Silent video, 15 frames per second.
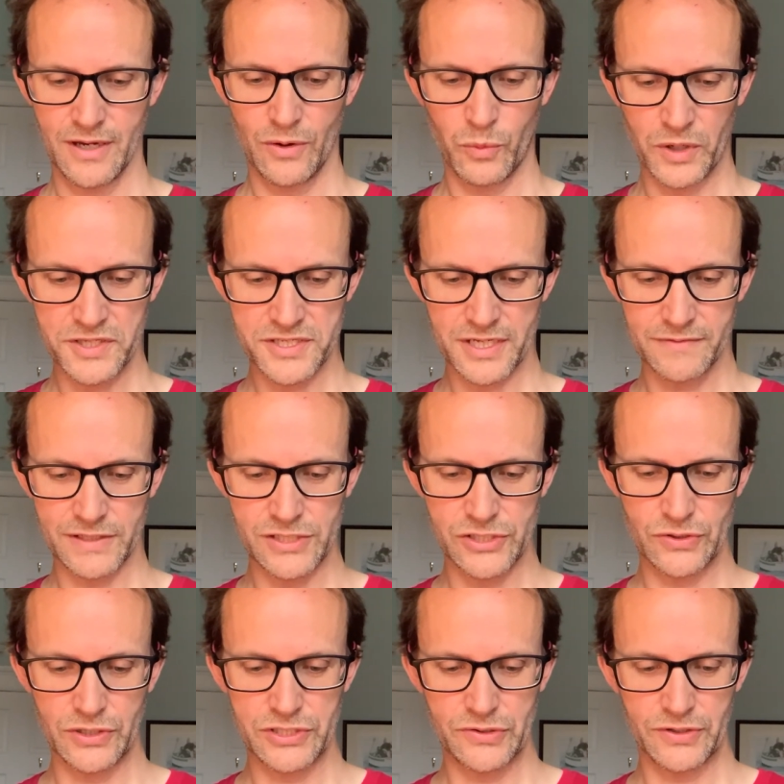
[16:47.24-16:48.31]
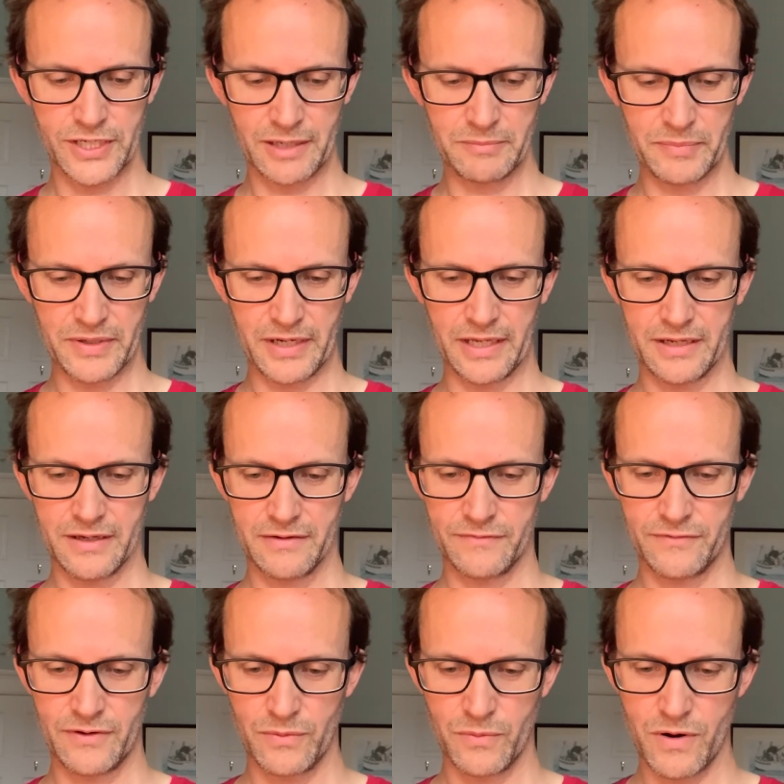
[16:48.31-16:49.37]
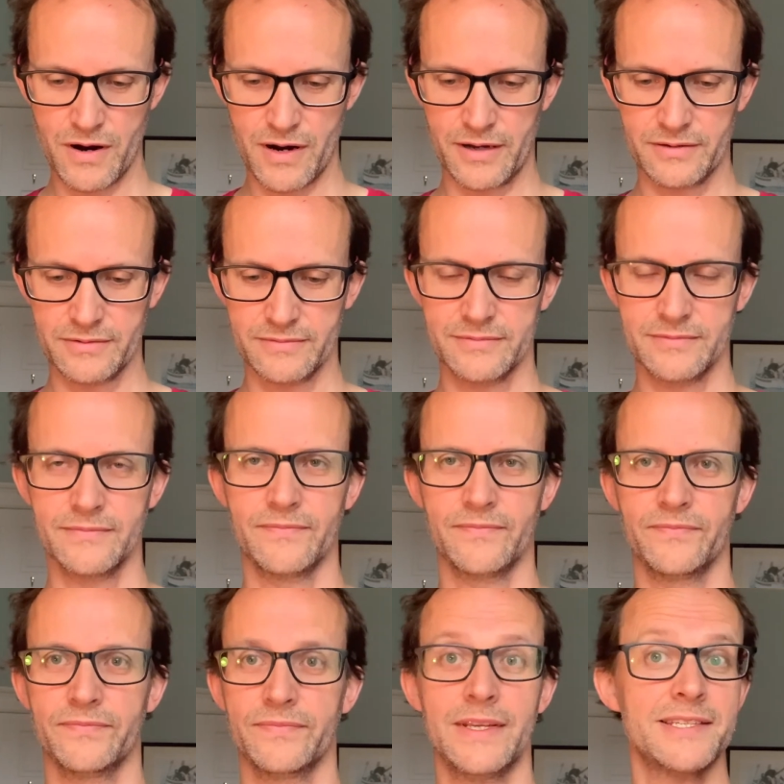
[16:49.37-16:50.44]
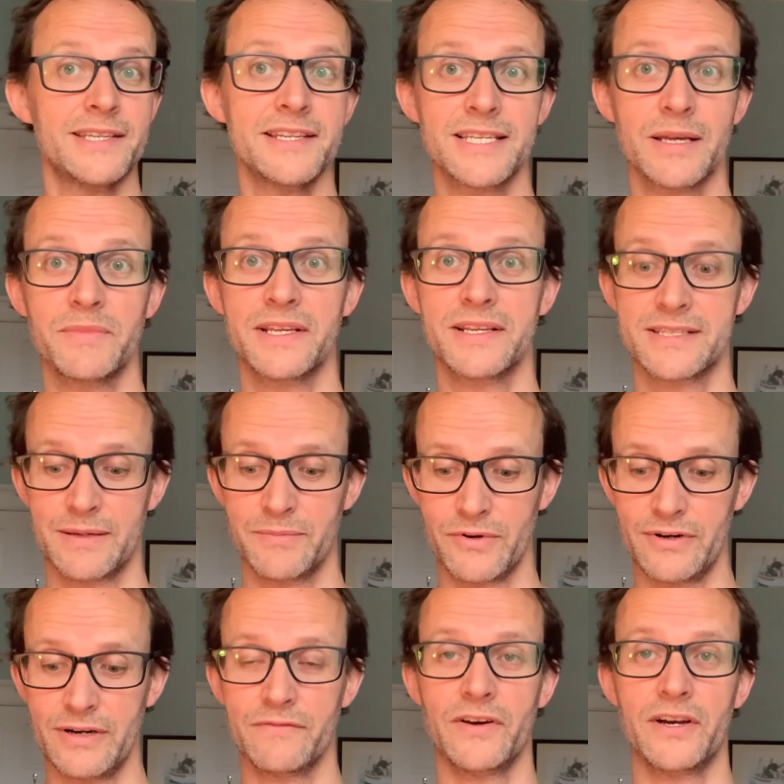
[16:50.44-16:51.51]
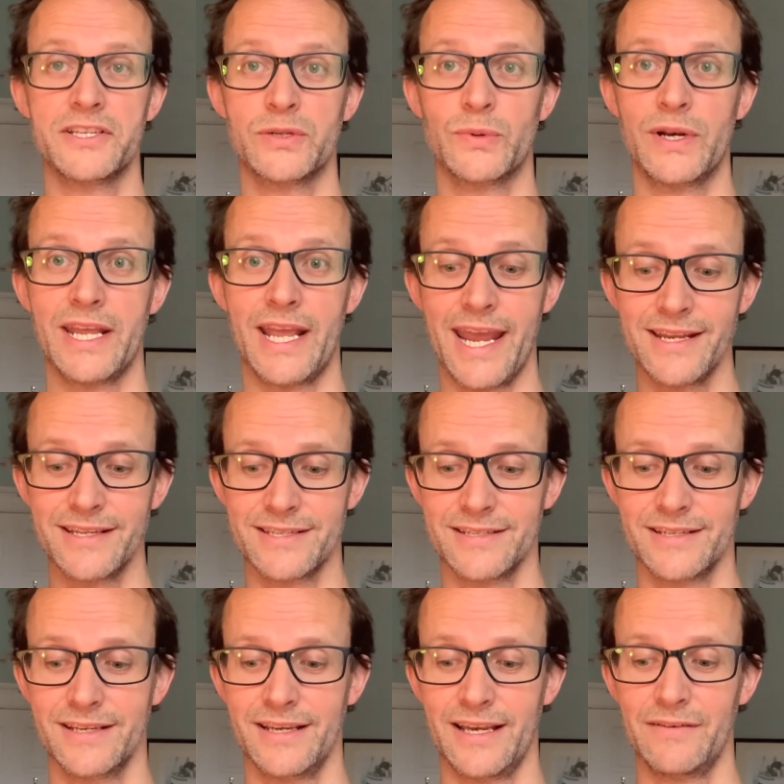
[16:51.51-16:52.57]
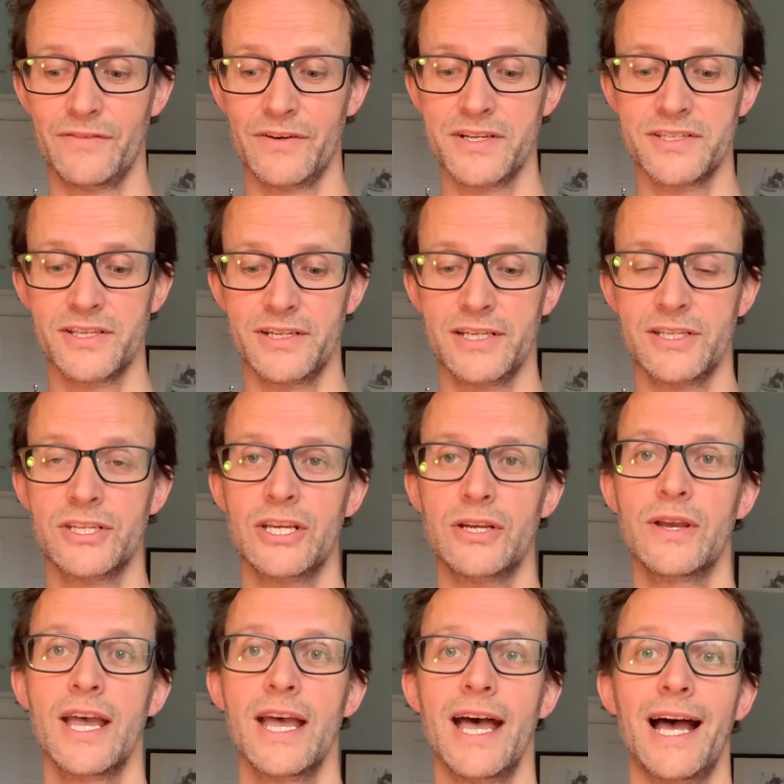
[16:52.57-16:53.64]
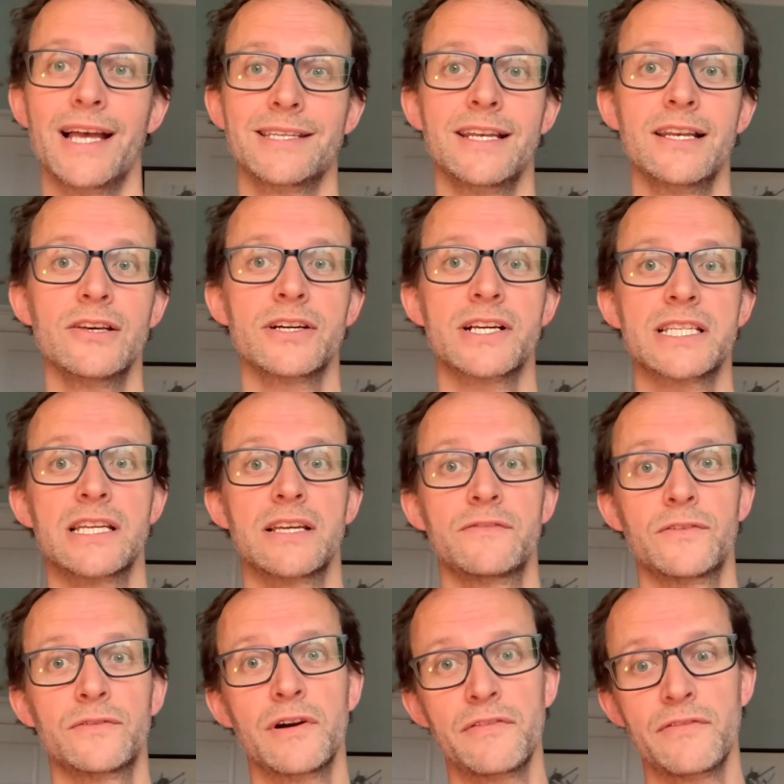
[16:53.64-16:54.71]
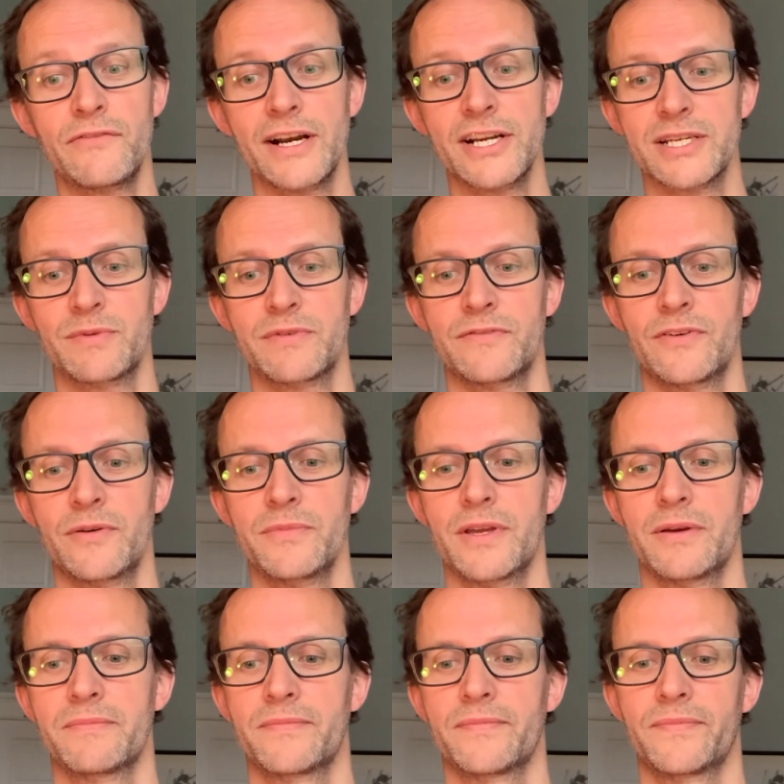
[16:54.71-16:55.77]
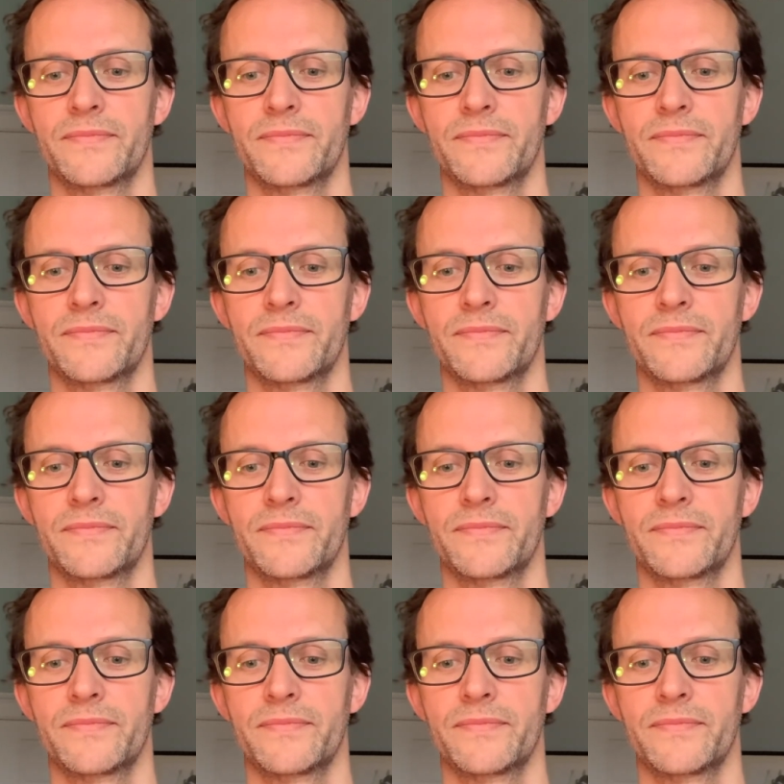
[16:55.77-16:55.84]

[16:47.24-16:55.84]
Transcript: once I've enjoyed your company for a while. He says something similar in verse 28 and verse 32 as he looks for refreshment from them.